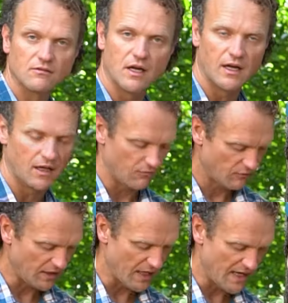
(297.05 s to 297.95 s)

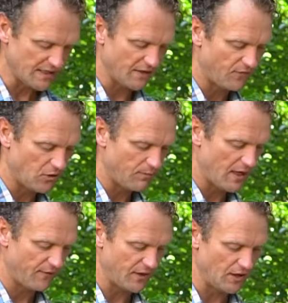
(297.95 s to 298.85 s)
realizing the full
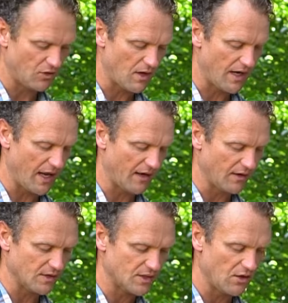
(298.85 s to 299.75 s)
benefit of the quad
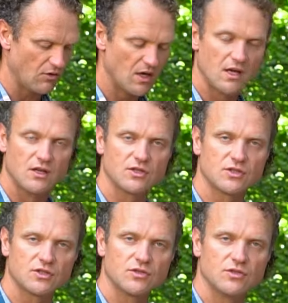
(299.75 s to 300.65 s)
anchor. So
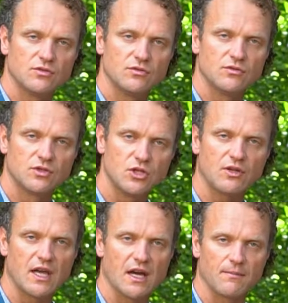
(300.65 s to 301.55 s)
2
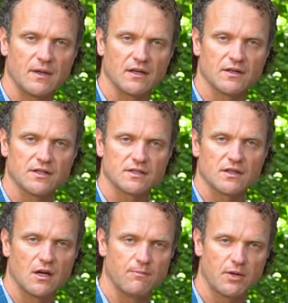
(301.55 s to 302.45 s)
carabiners,
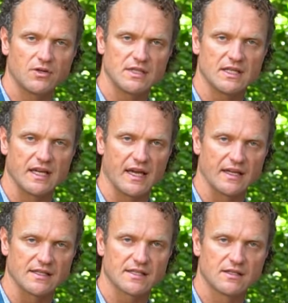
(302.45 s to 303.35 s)
opposing
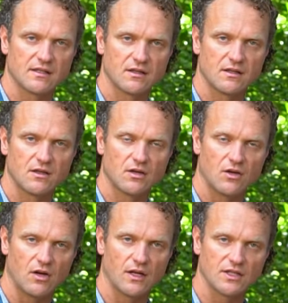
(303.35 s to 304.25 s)
gates
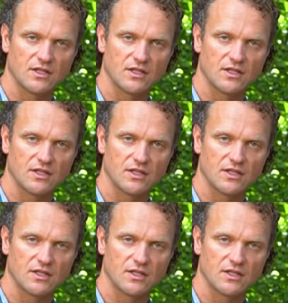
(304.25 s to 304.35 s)
on